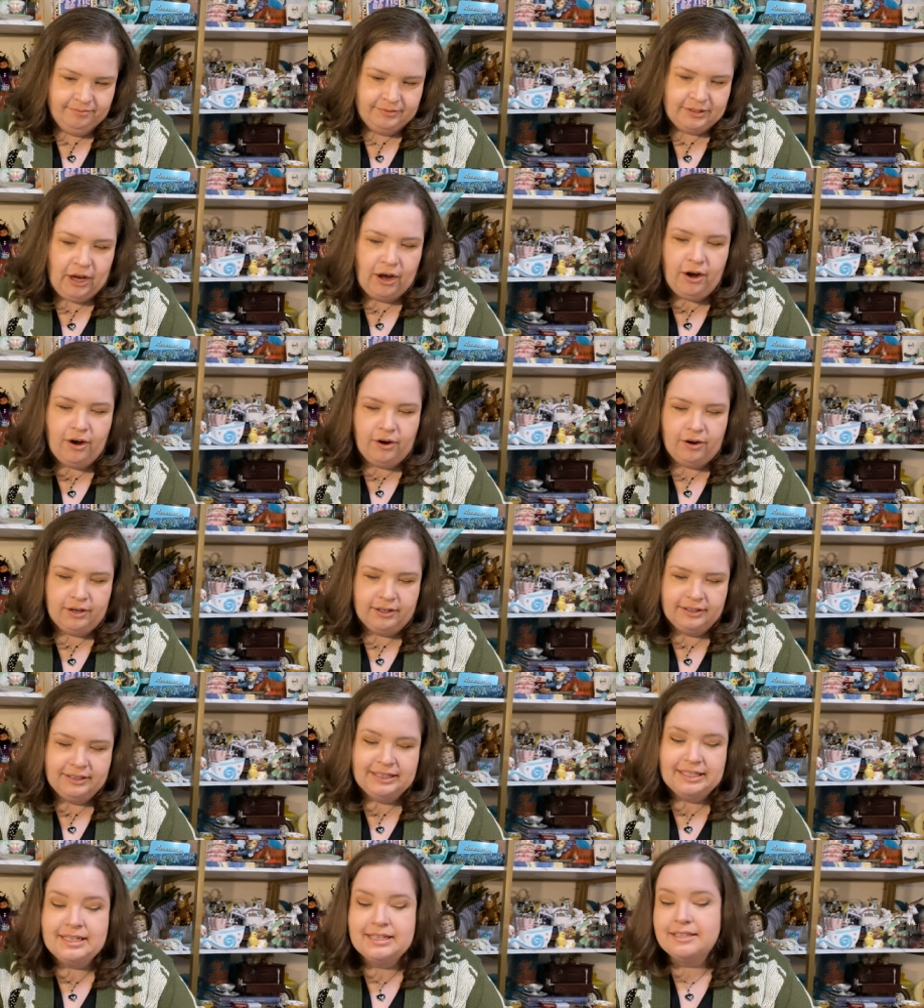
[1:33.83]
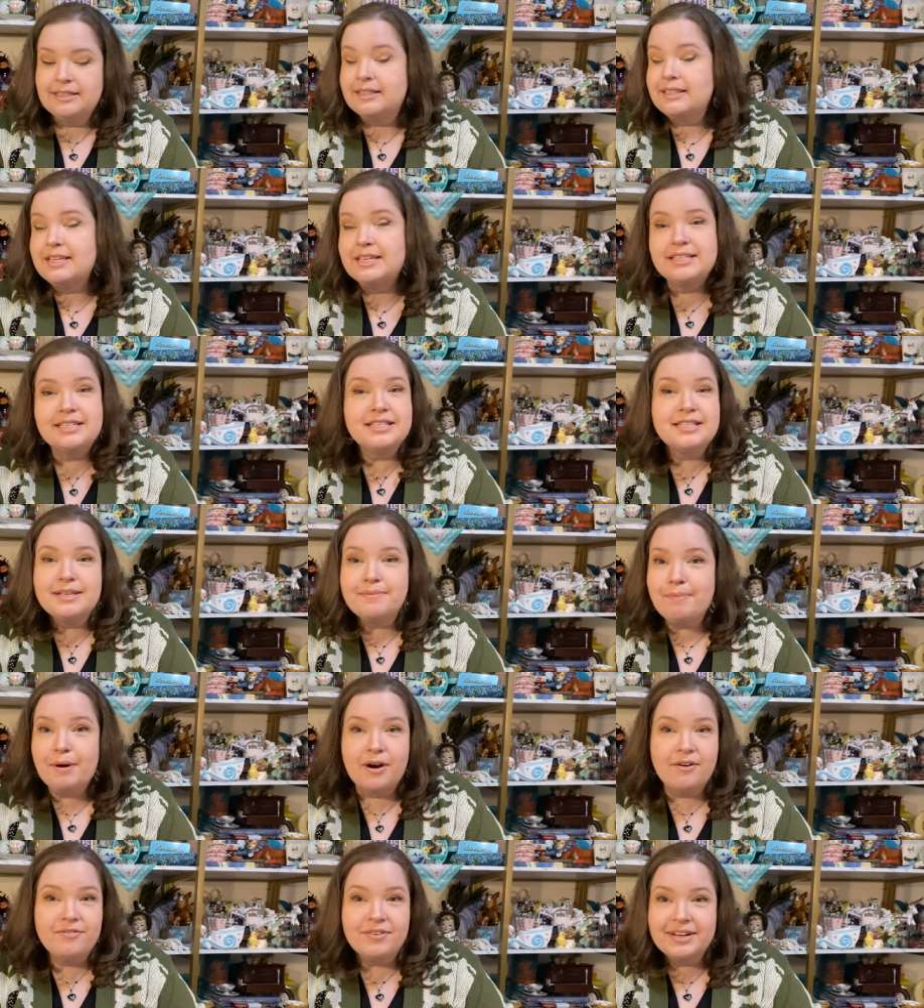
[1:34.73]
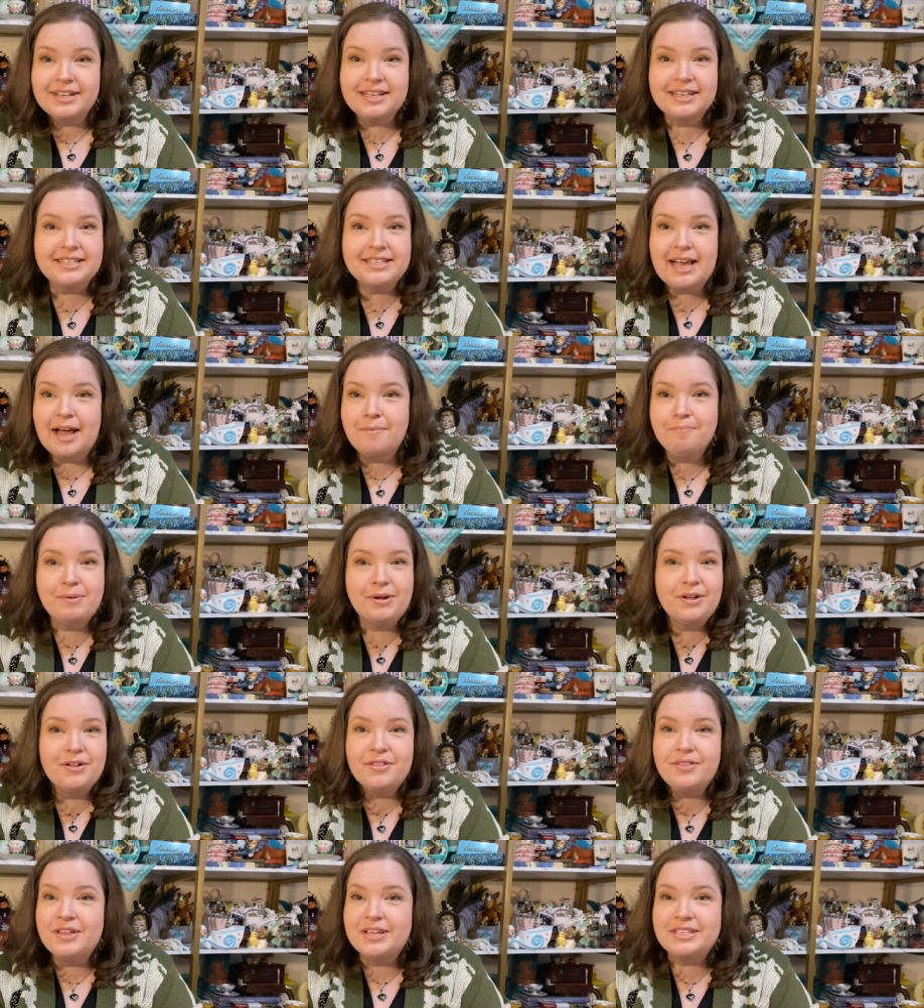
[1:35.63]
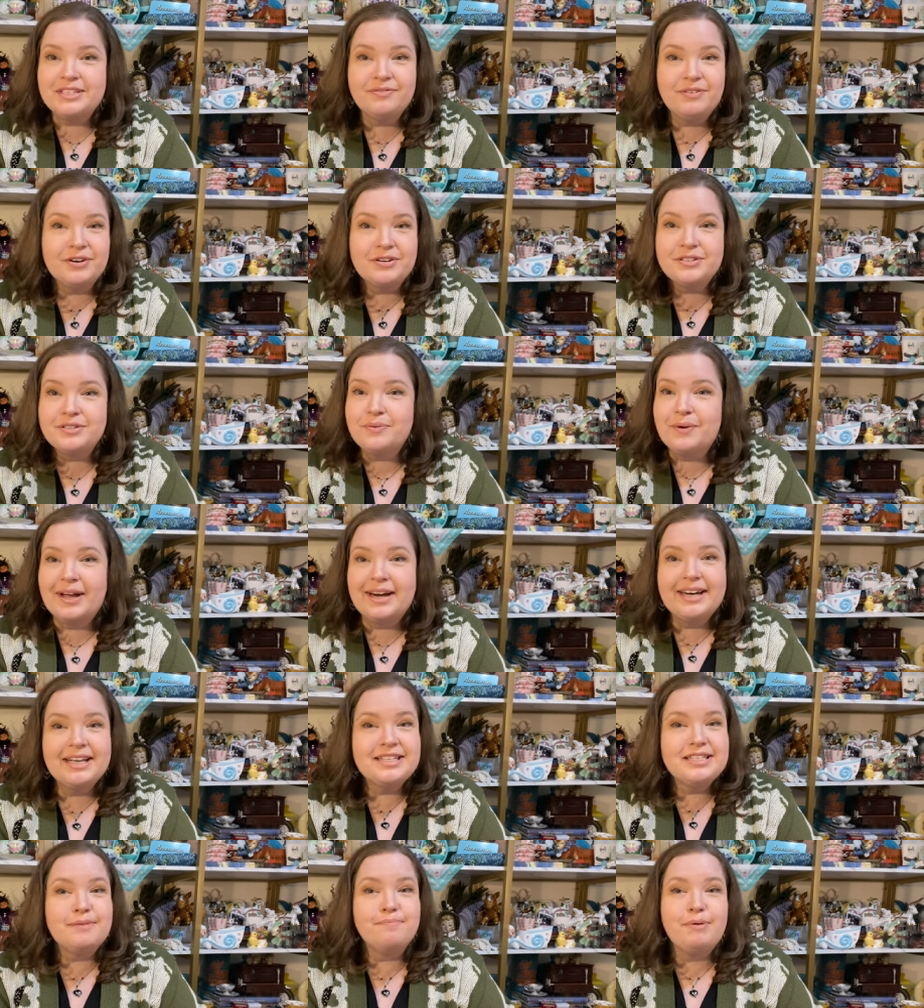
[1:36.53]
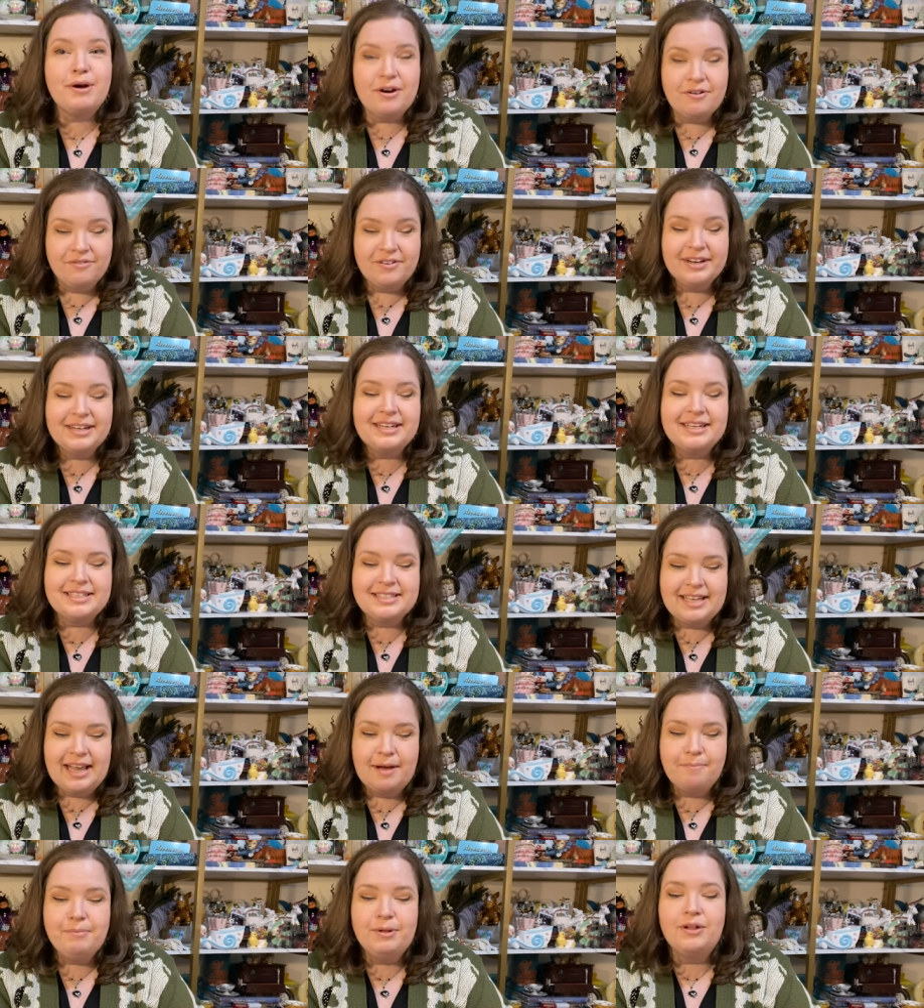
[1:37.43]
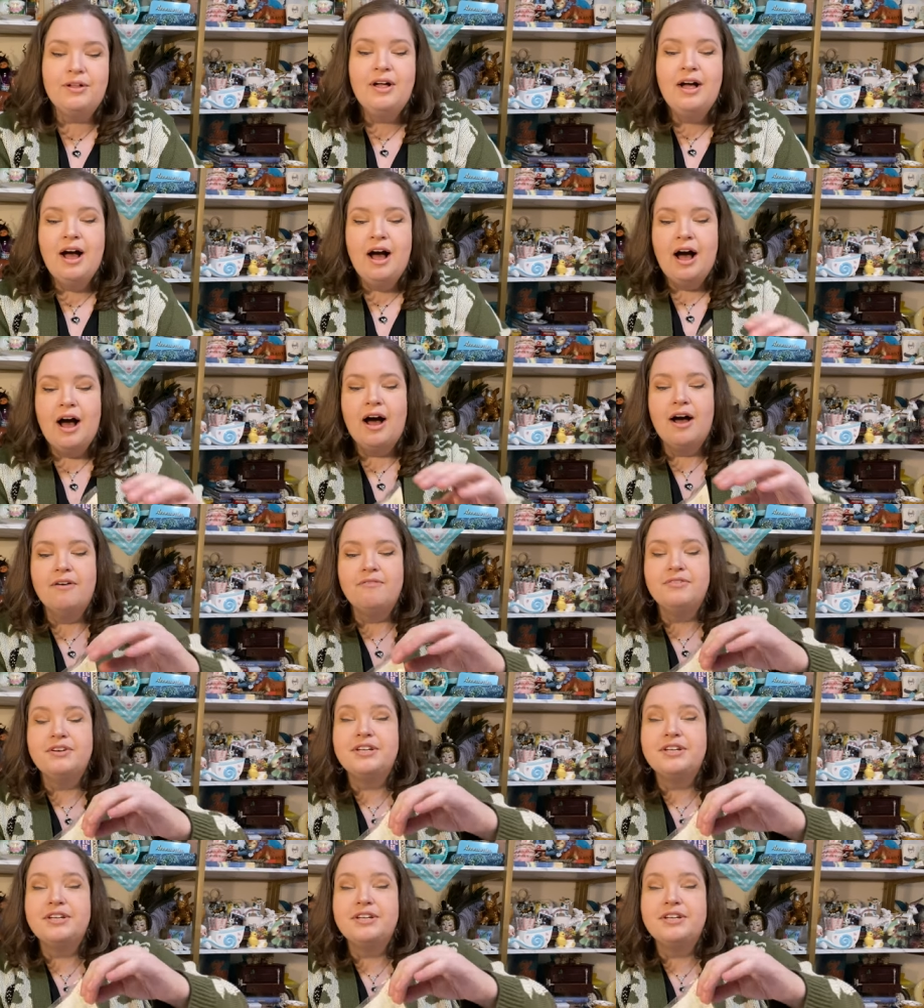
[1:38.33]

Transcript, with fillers: Oh, th this is a perfect example. This first one is a perfect example of